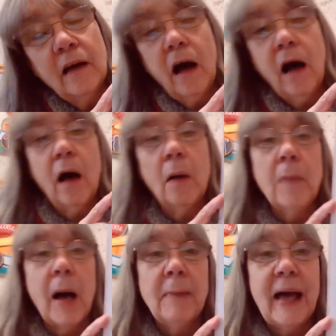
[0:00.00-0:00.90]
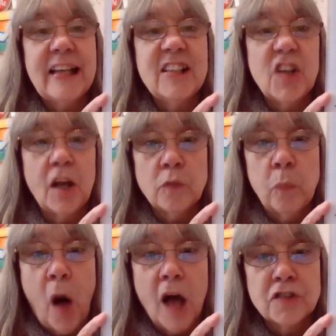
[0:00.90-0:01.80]
Oh, Mama had just
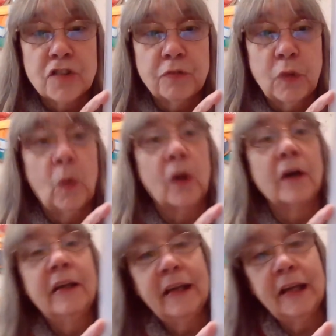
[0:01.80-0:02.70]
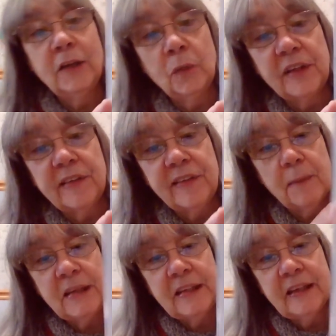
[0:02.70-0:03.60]
washed the floor. And look what
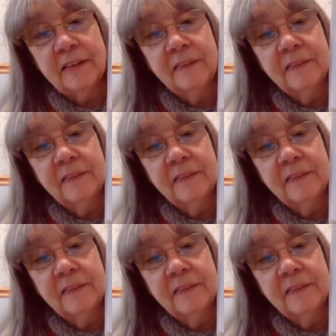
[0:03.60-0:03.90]
Sammy did.